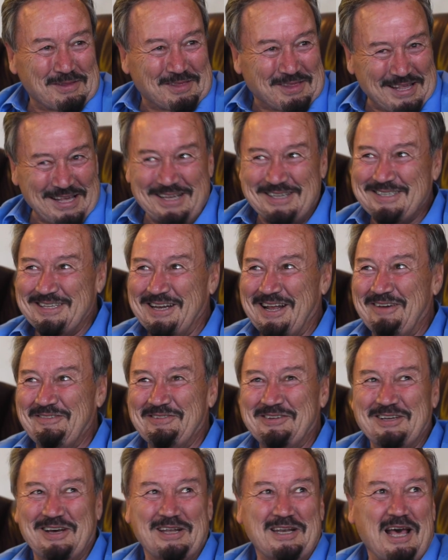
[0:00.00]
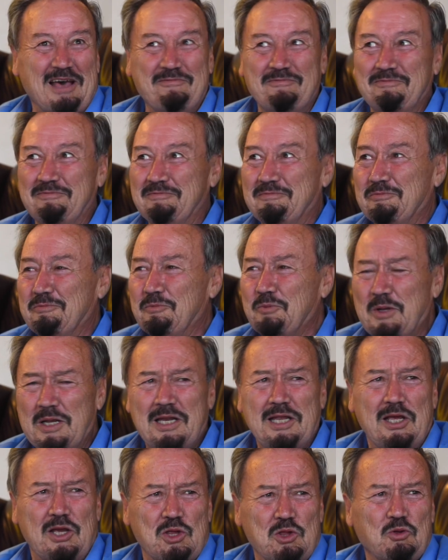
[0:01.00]
things that I've done. I
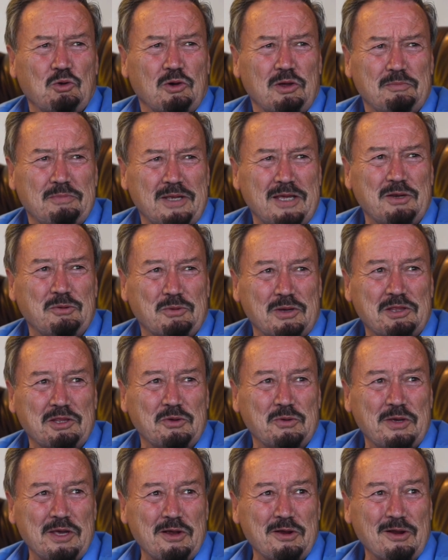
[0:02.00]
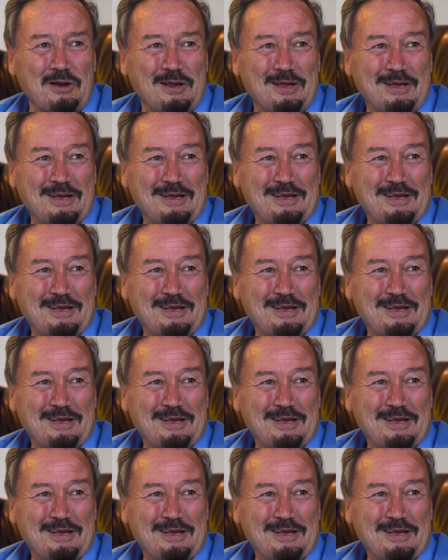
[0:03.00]
really enjoyed being with you here.